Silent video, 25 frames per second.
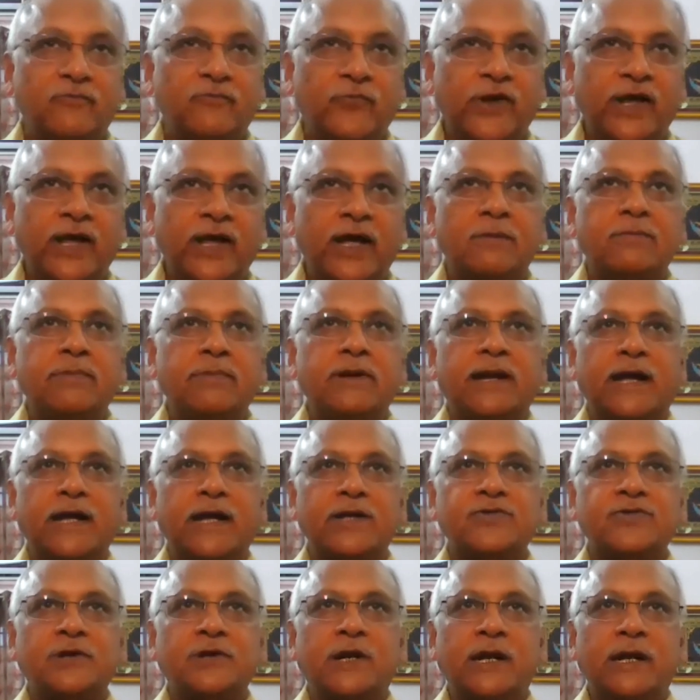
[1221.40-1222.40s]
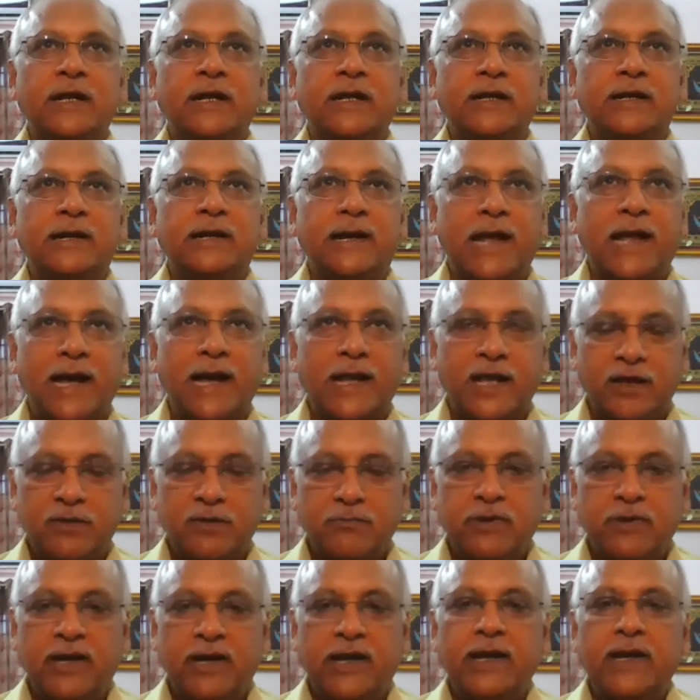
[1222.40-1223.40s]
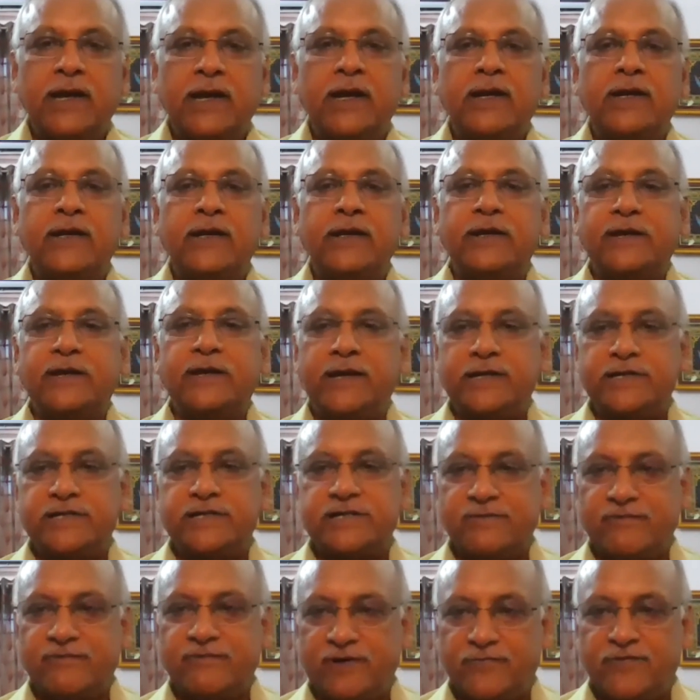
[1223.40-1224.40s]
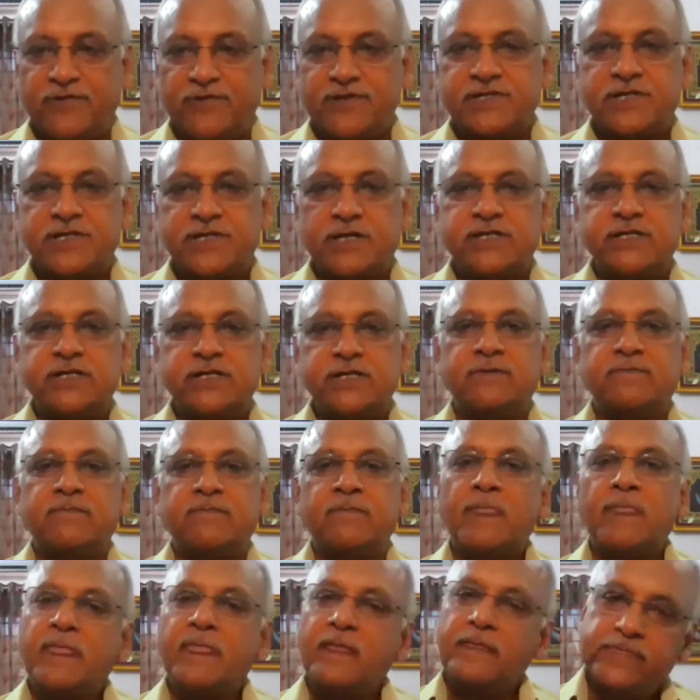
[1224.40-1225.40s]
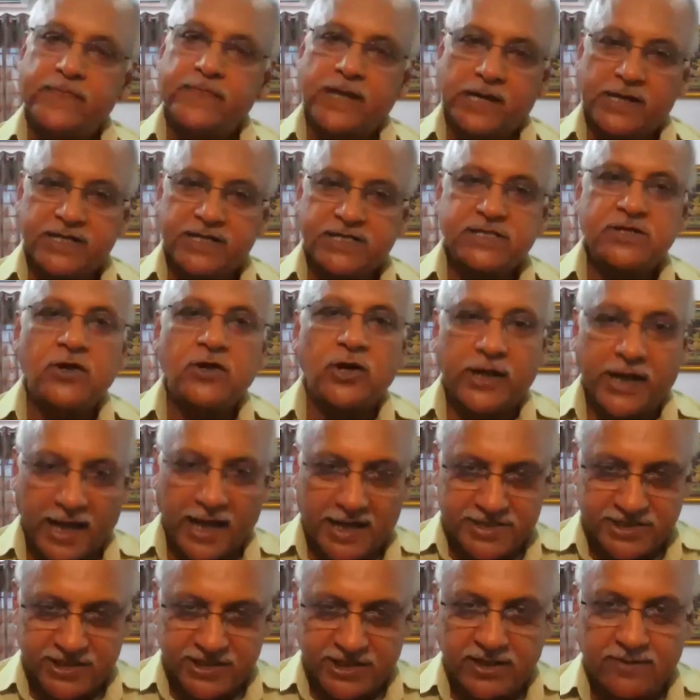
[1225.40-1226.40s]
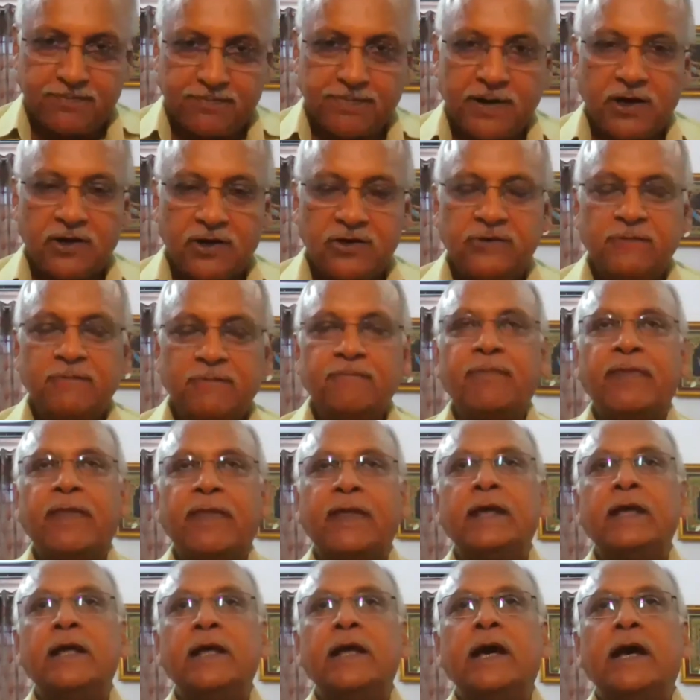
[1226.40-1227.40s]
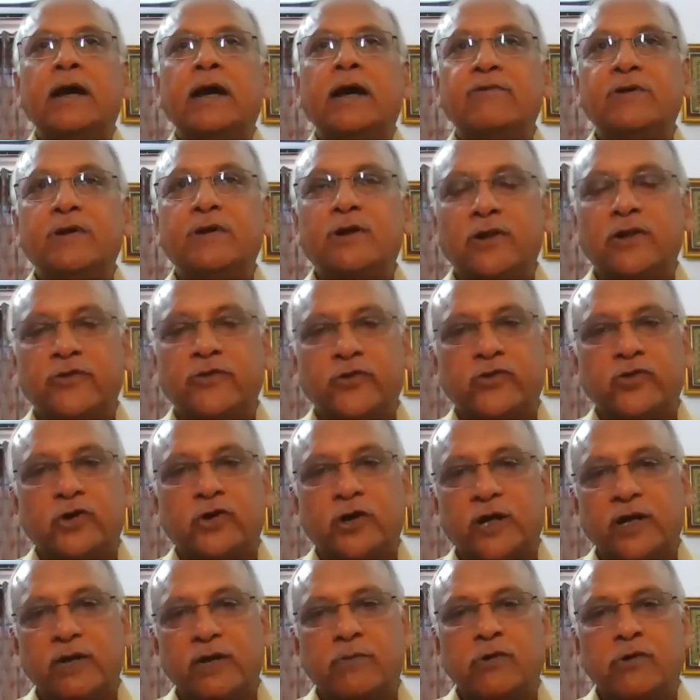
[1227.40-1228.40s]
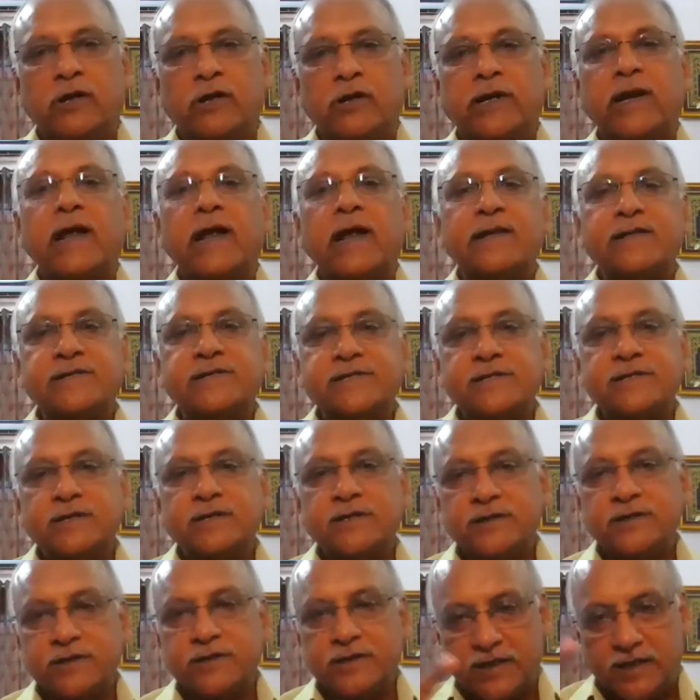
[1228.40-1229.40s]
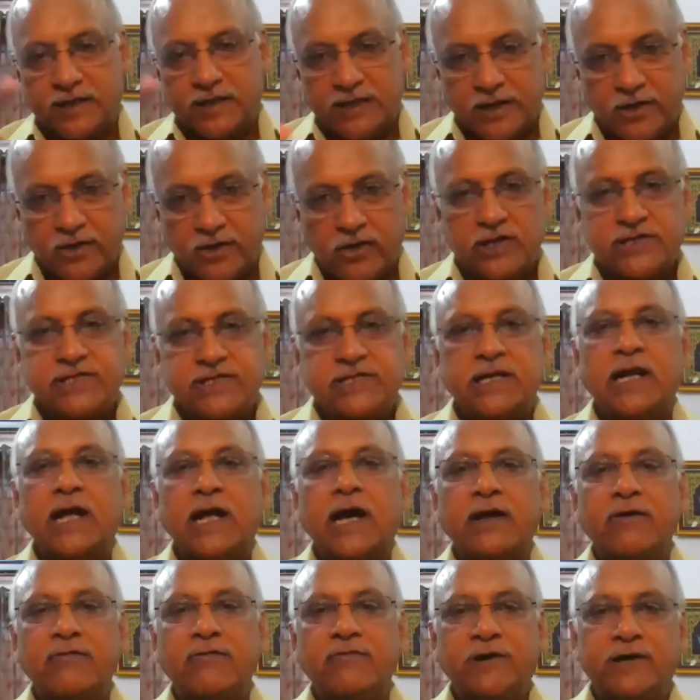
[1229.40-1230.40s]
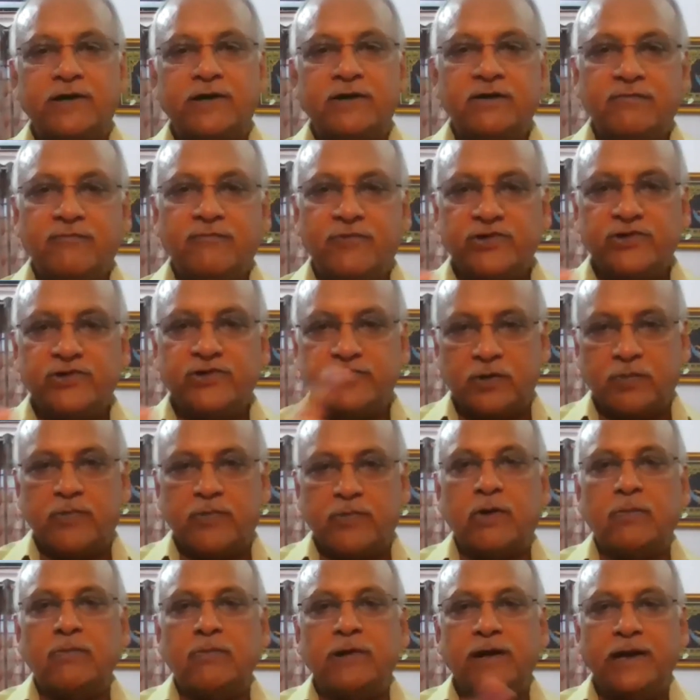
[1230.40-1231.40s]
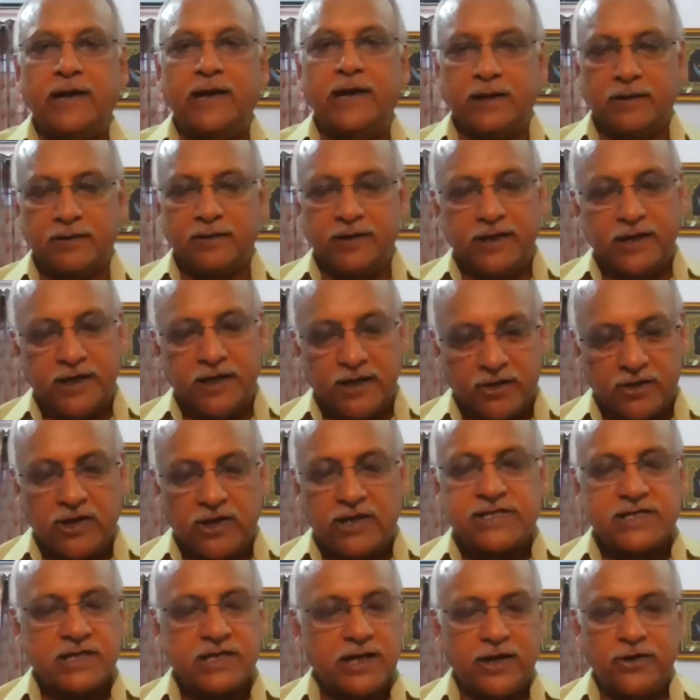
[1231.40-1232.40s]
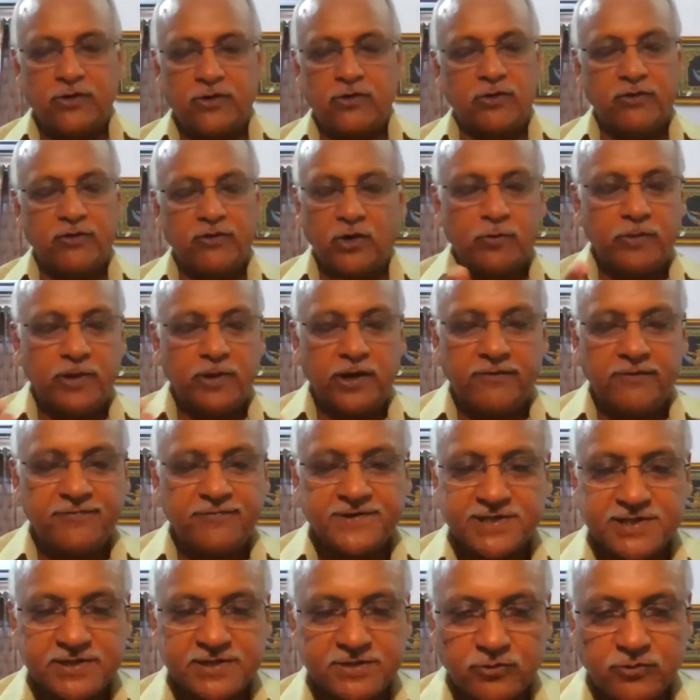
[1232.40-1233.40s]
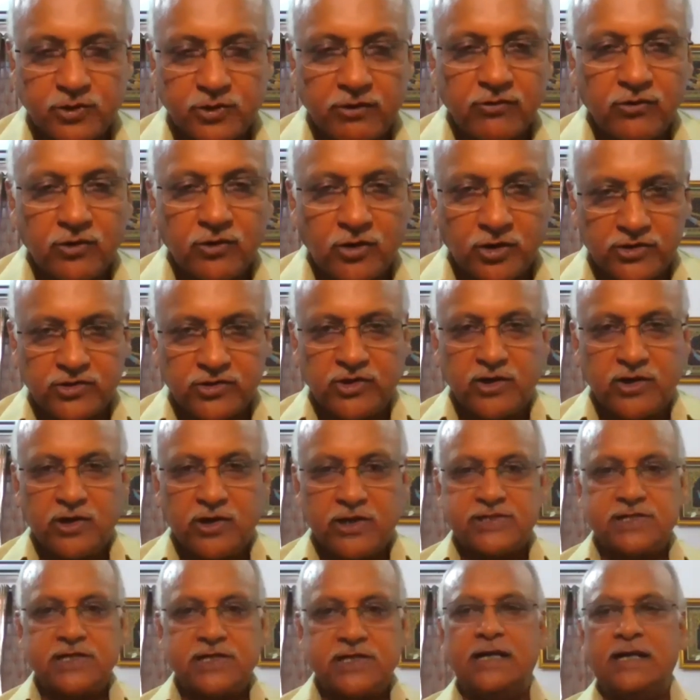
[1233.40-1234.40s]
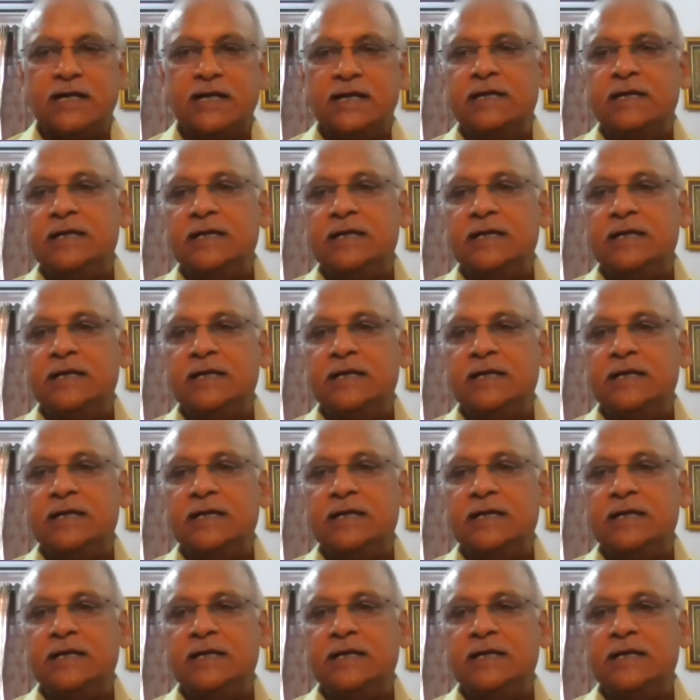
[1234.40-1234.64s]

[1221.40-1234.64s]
We have been actually lagging behind in creation of infrastructure that is catching up now. And we're also talking about a Trans-Arunachal highway, which will probably link. In Arunachal, I don't know how many of us would have gone to Arunachal.